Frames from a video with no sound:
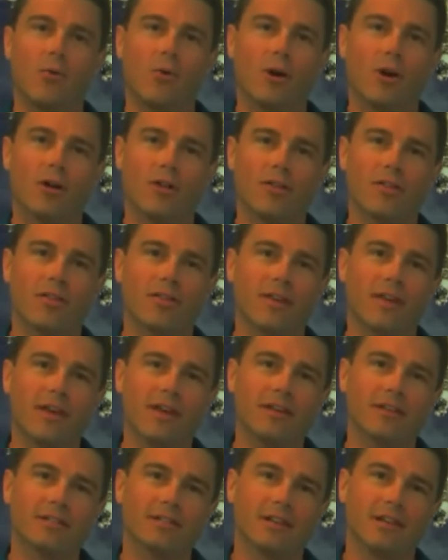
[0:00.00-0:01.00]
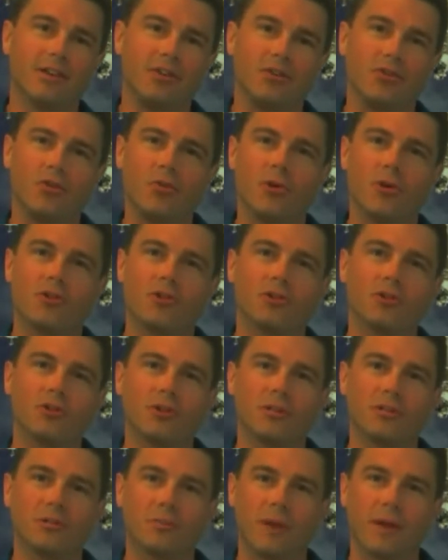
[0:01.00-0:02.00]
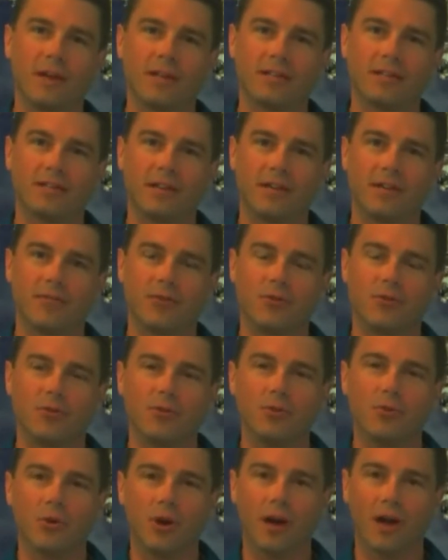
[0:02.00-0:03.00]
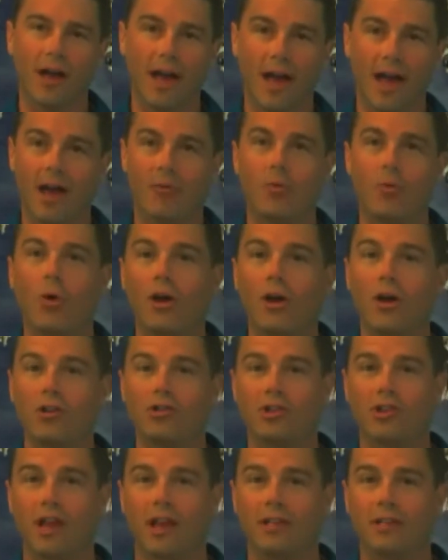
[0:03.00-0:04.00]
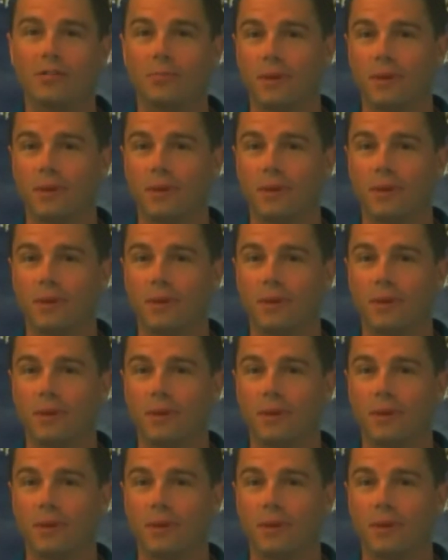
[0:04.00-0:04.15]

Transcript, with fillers: what are the things that you would do in space if you had one chance?